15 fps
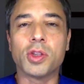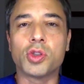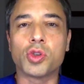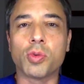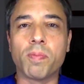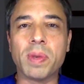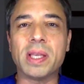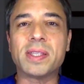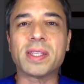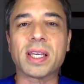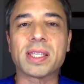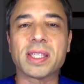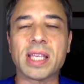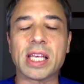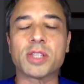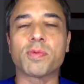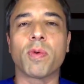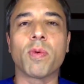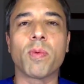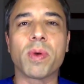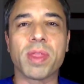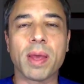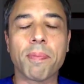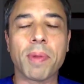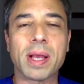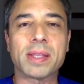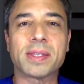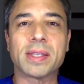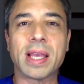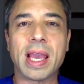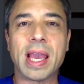to be successful with implants?